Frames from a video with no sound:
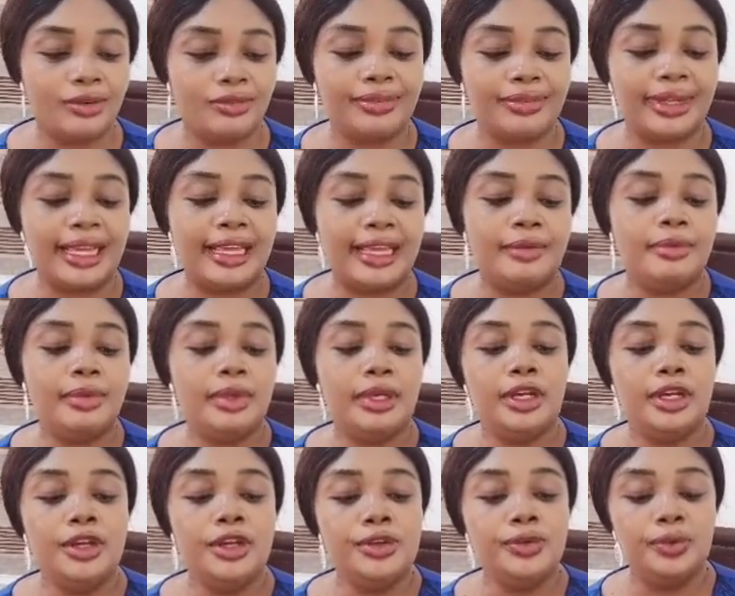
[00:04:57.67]
lime.
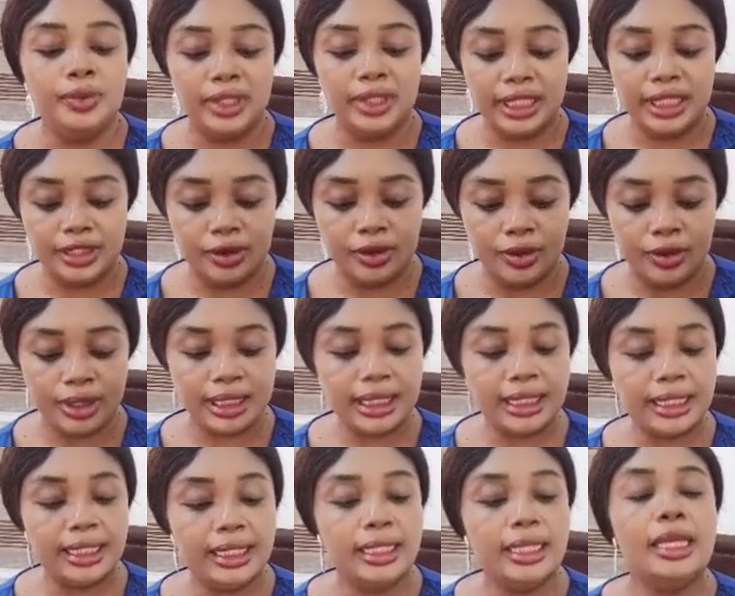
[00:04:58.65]
You need
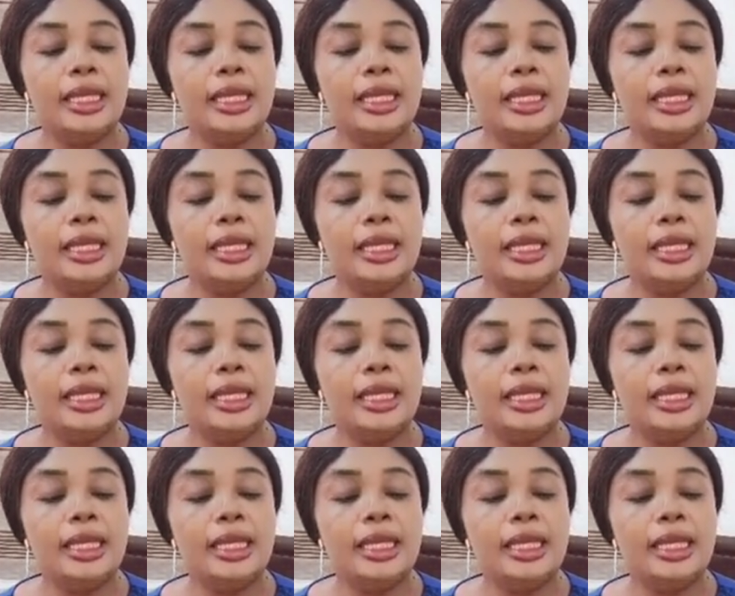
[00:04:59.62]
honey.